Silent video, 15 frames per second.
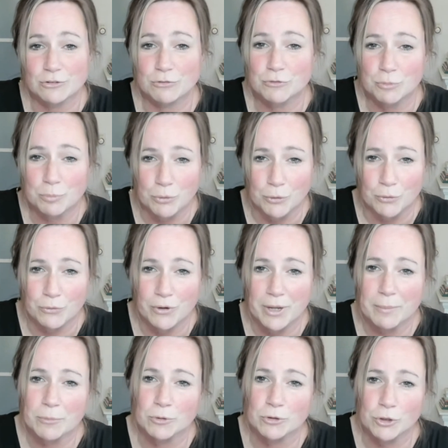of the
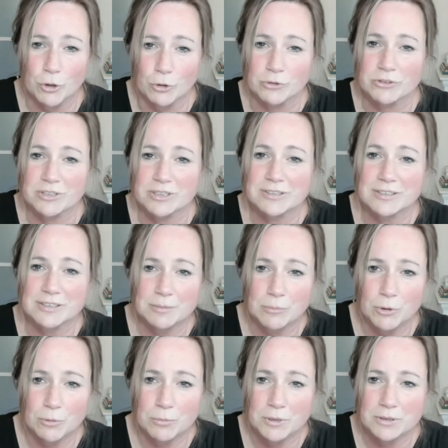program, on the content at the
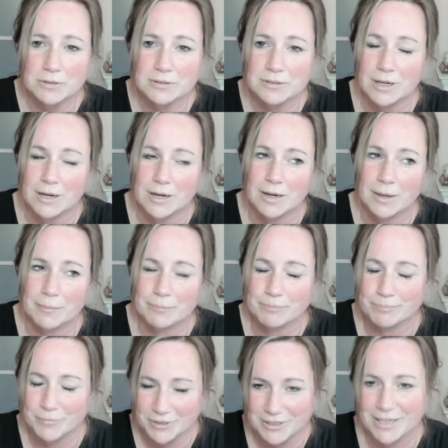moment.
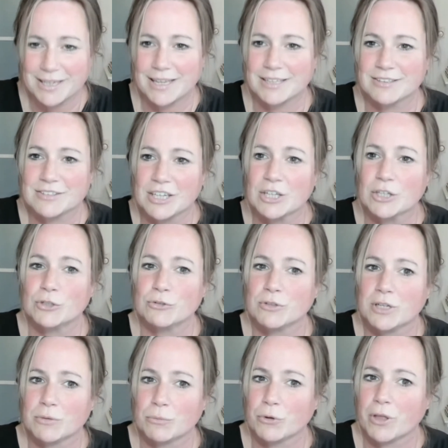But I can tell you
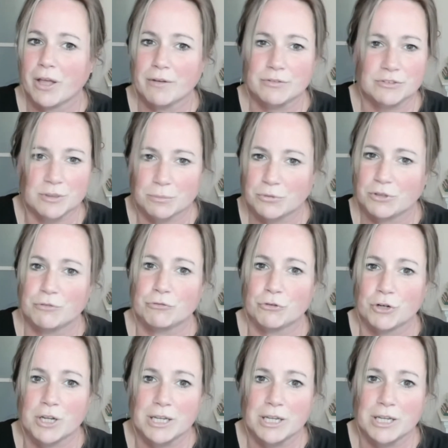that we'll have something for